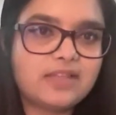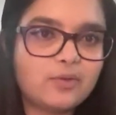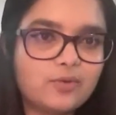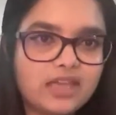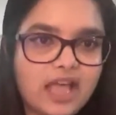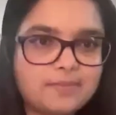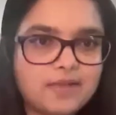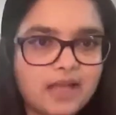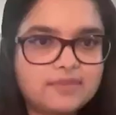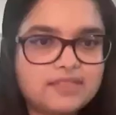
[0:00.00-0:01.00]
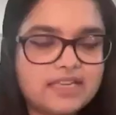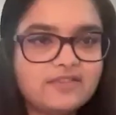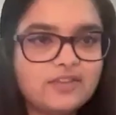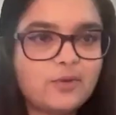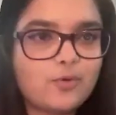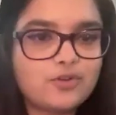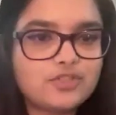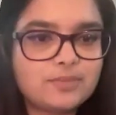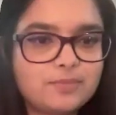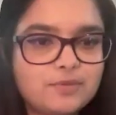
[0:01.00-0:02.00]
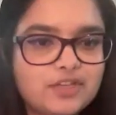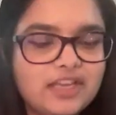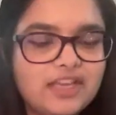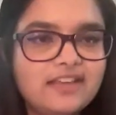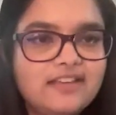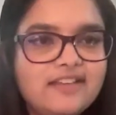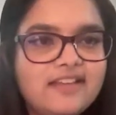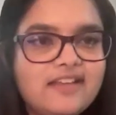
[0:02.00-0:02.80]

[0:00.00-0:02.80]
that okay, I'm taking the ownership today,